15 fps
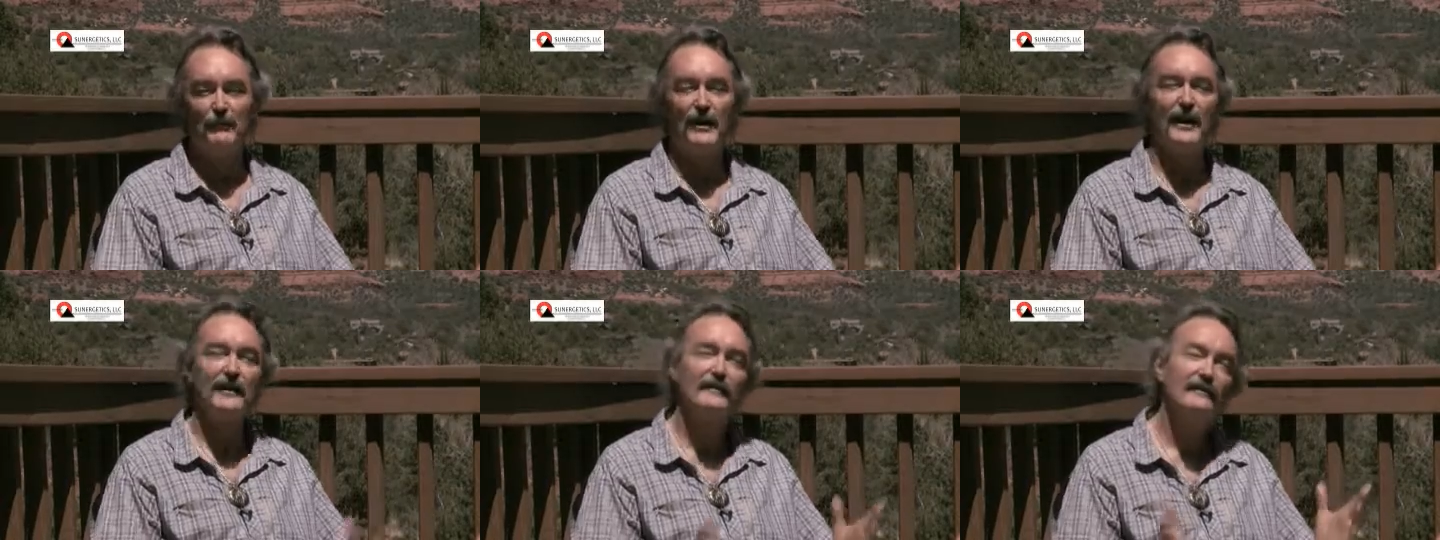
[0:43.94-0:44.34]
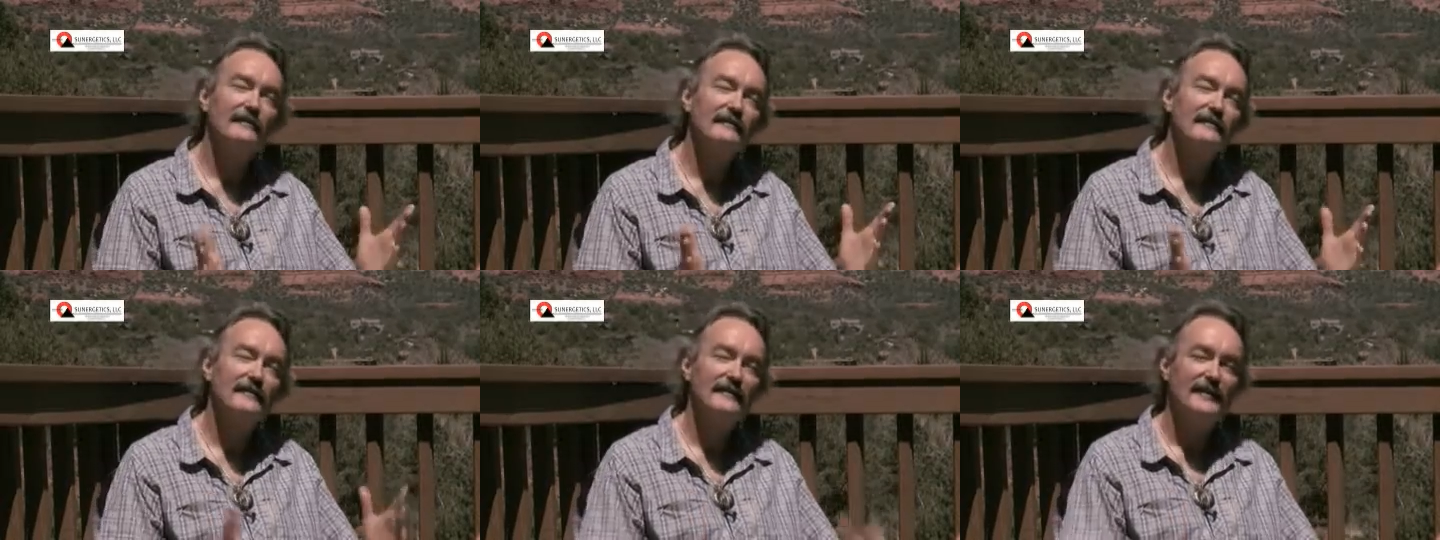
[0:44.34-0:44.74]
But,
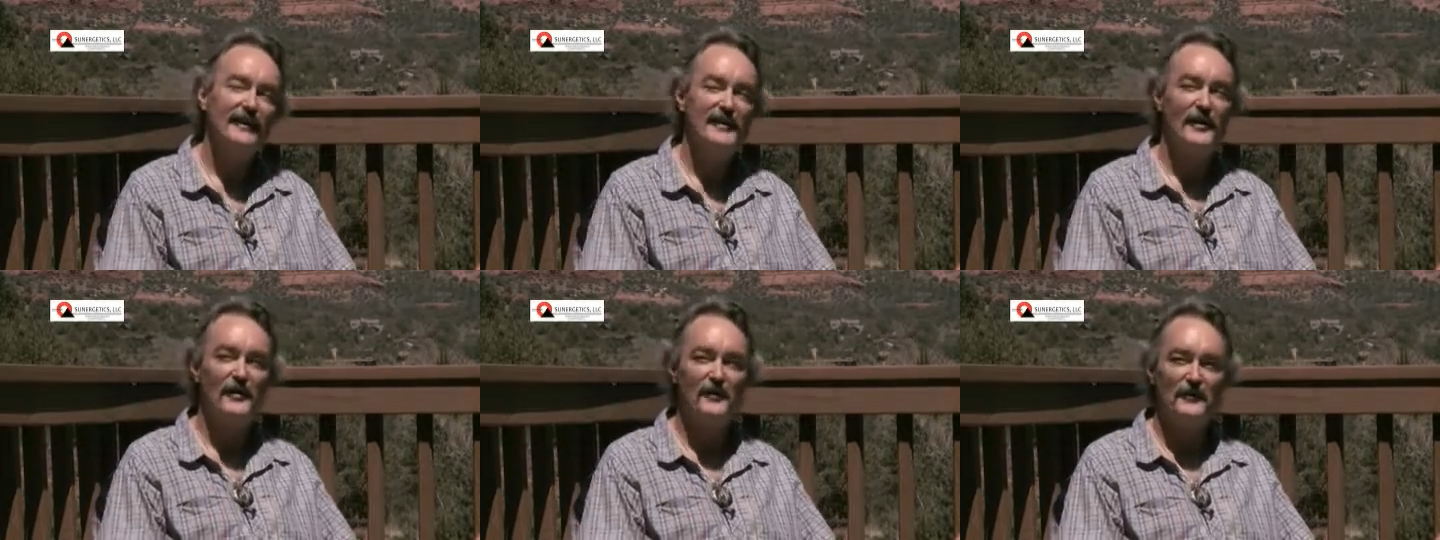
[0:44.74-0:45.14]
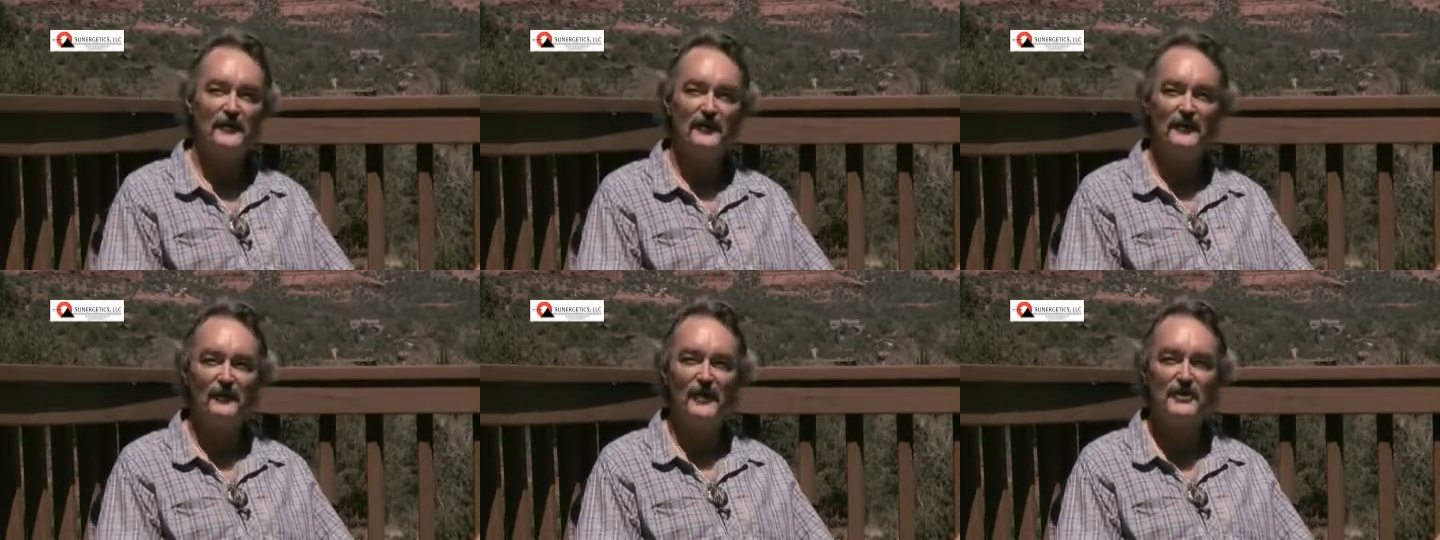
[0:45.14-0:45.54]
you know,
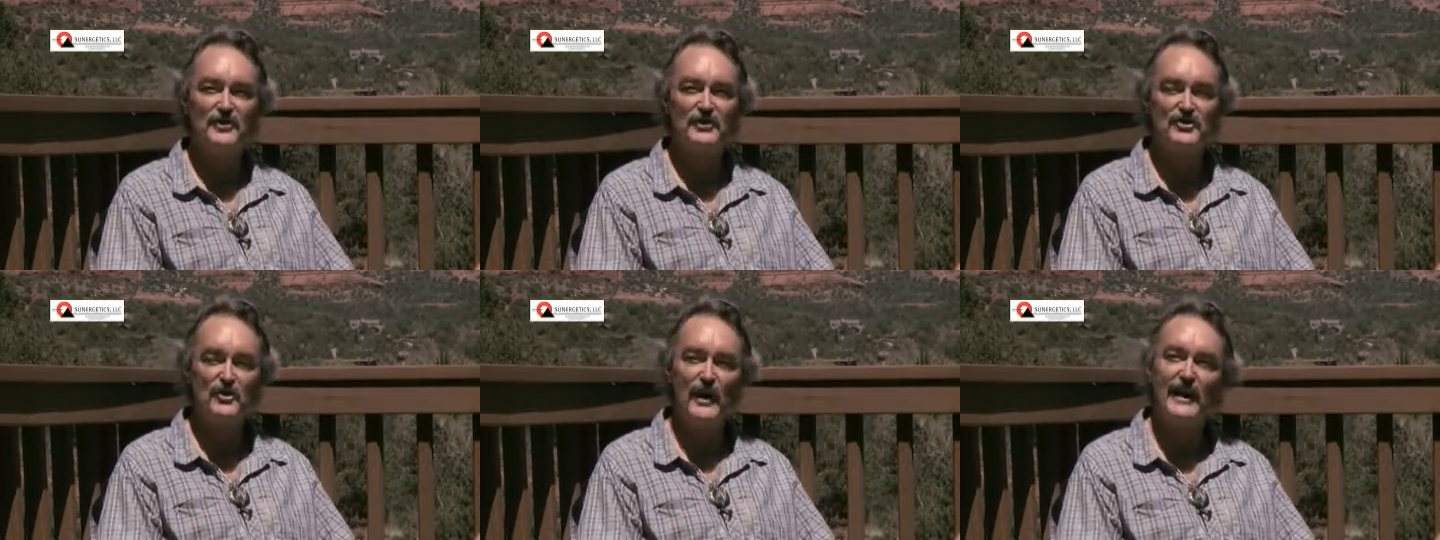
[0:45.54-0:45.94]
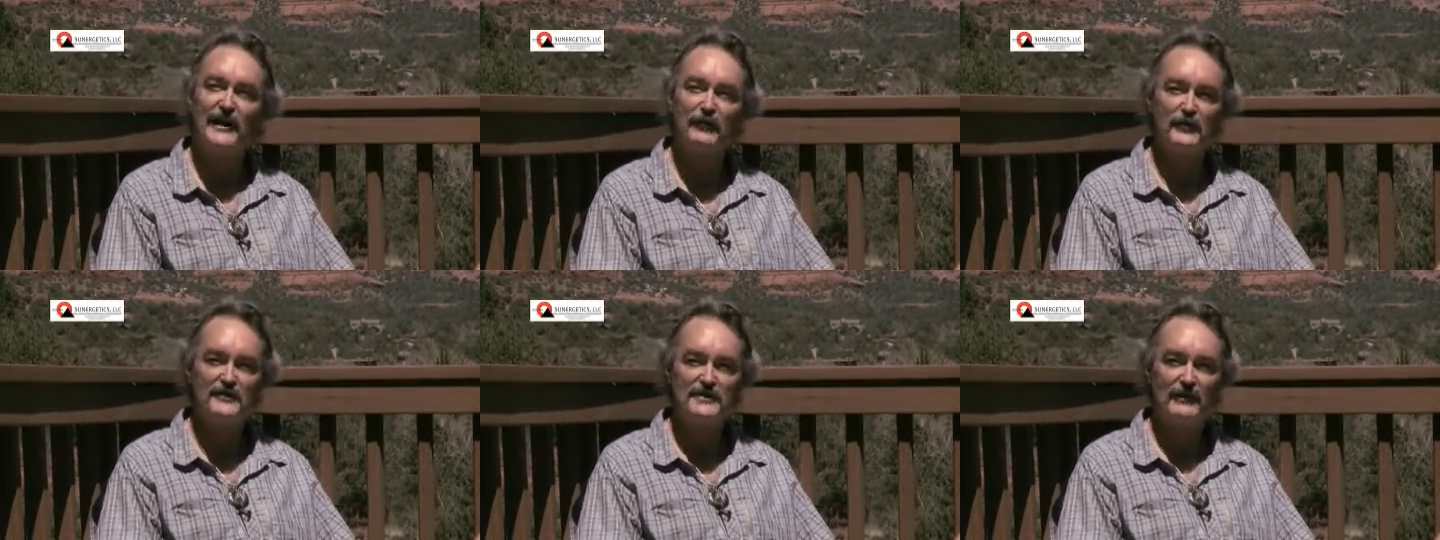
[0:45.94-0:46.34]
when you're
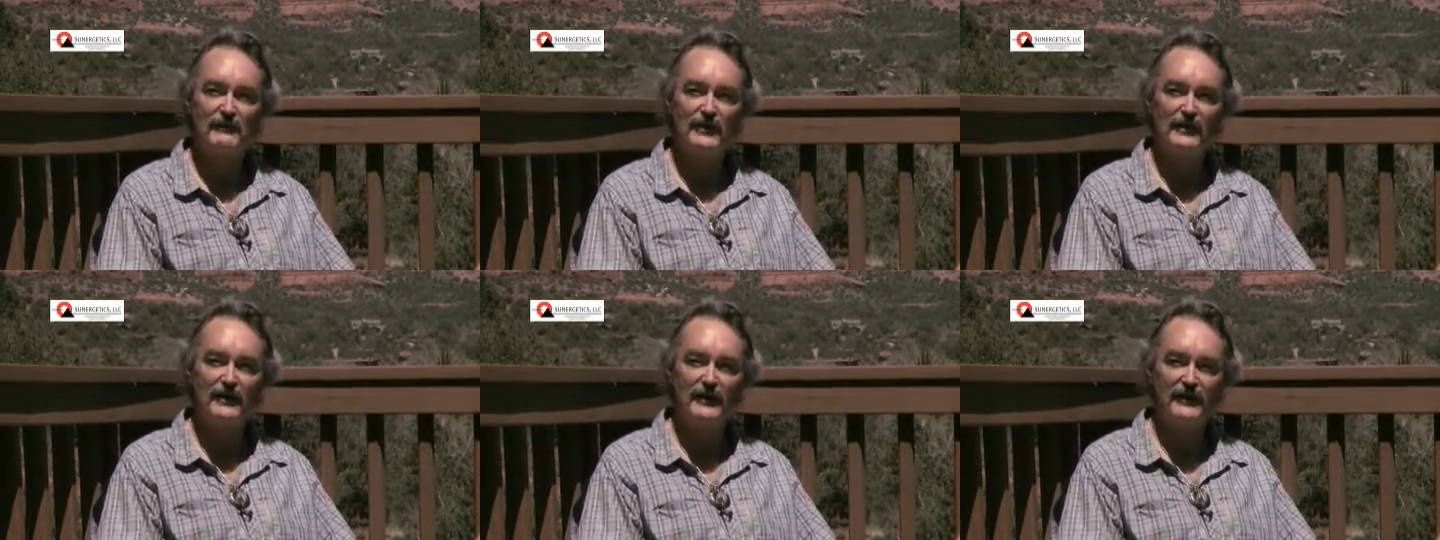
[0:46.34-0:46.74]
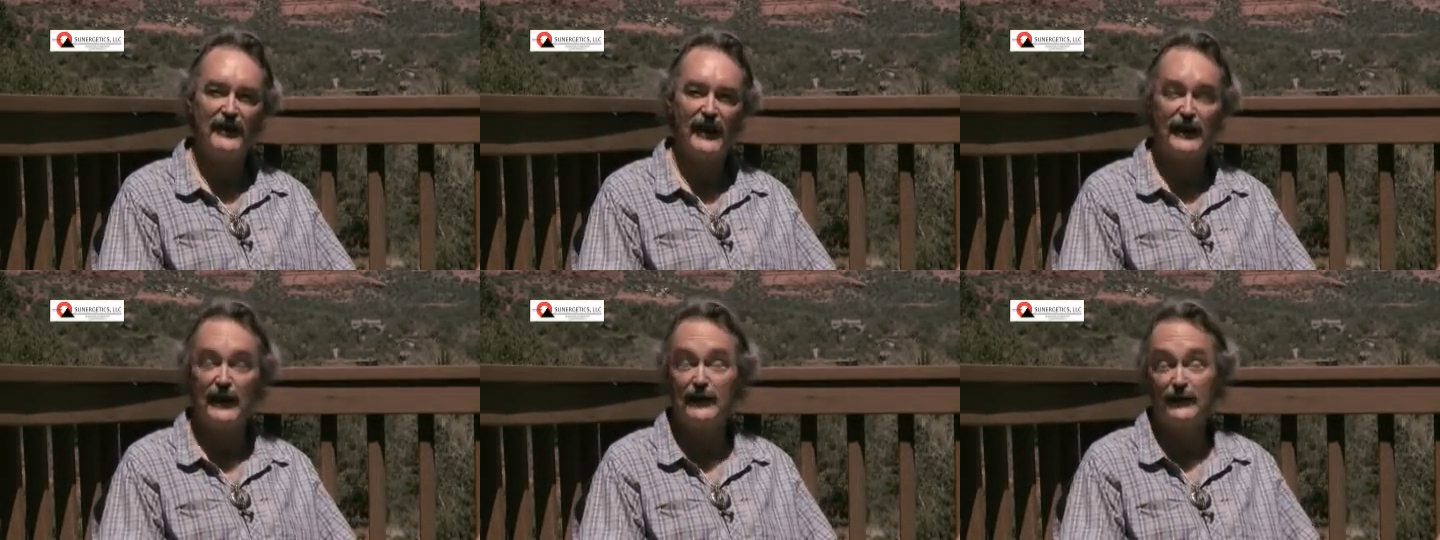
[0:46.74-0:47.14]
training for something like that,